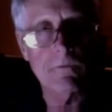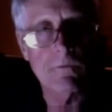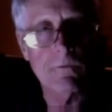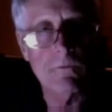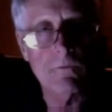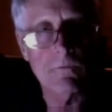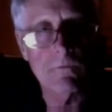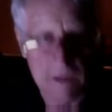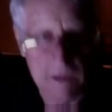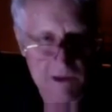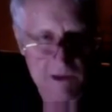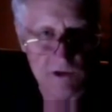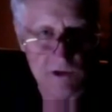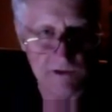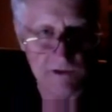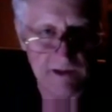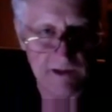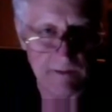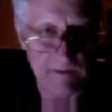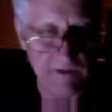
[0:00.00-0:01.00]
relational
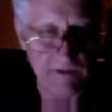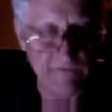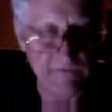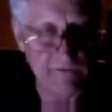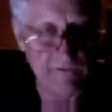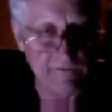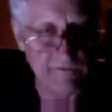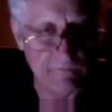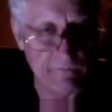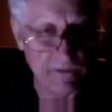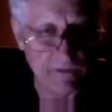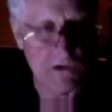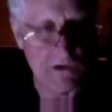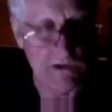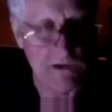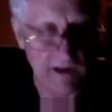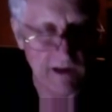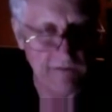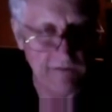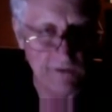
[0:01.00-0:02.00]
database, and especially
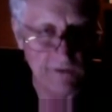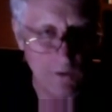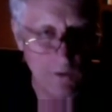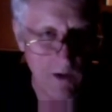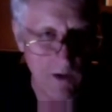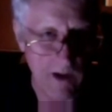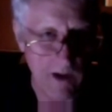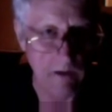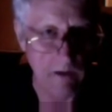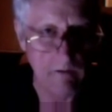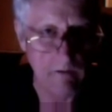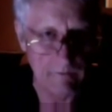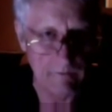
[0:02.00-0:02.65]
SQL,